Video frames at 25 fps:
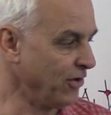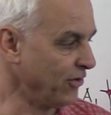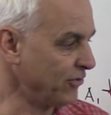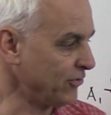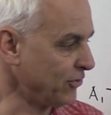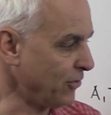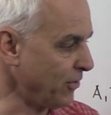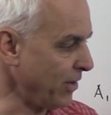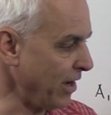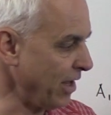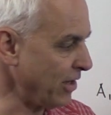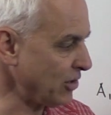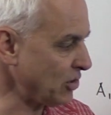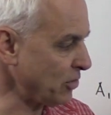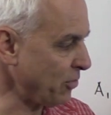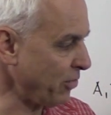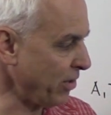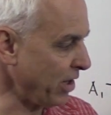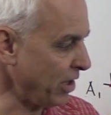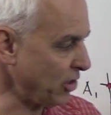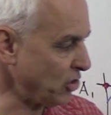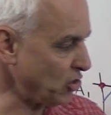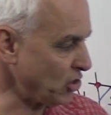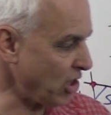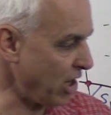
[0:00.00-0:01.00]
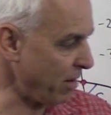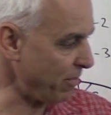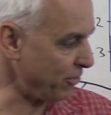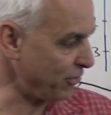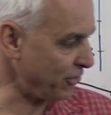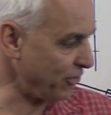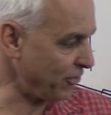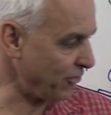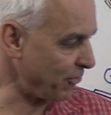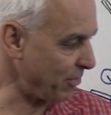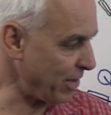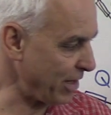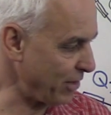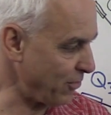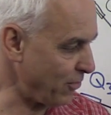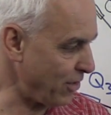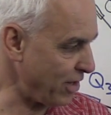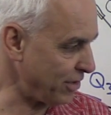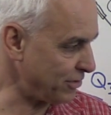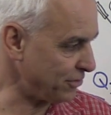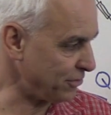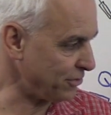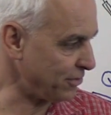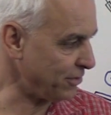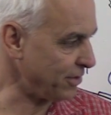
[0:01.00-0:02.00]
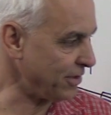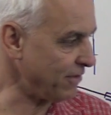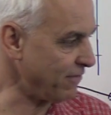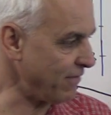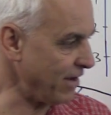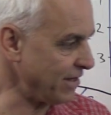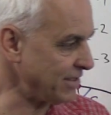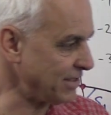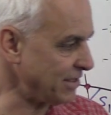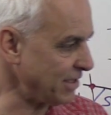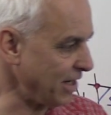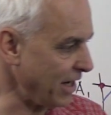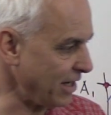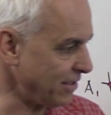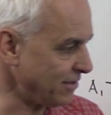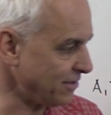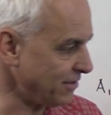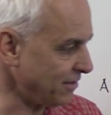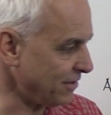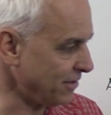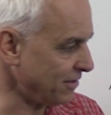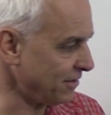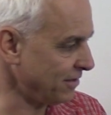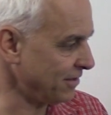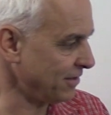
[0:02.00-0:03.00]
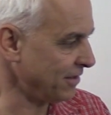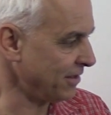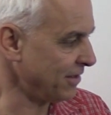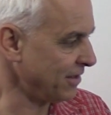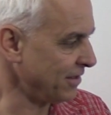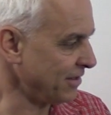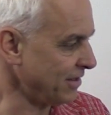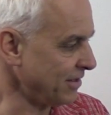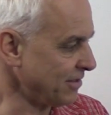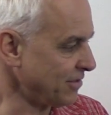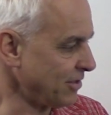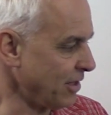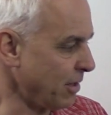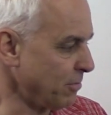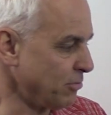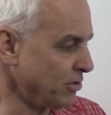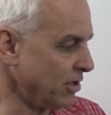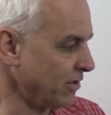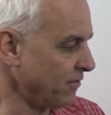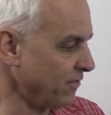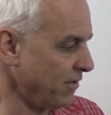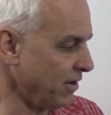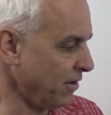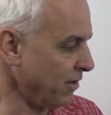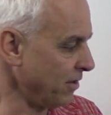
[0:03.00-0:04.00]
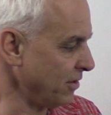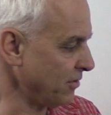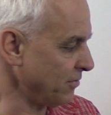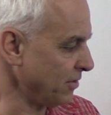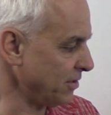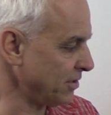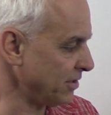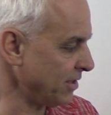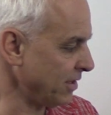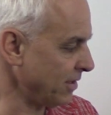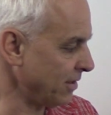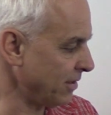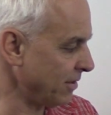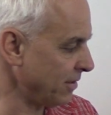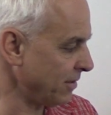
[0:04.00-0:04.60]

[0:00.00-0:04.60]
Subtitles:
So algebraic geometers might want to investigate this object. Very interesting.